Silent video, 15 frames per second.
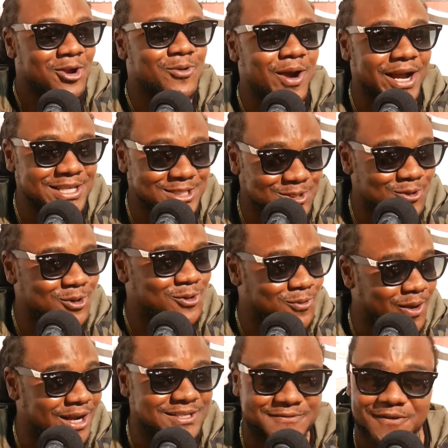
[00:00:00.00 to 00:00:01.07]
Rise youth
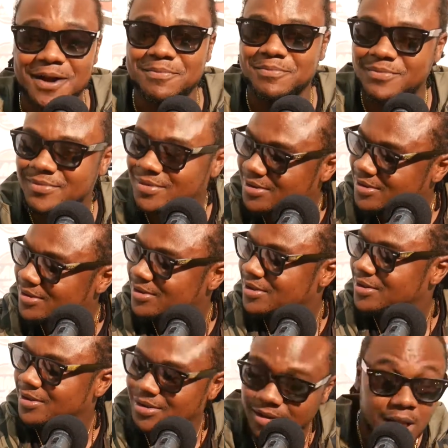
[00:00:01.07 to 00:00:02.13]
rise from
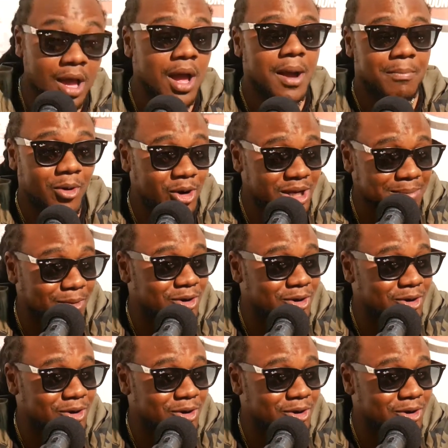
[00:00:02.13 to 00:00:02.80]
money,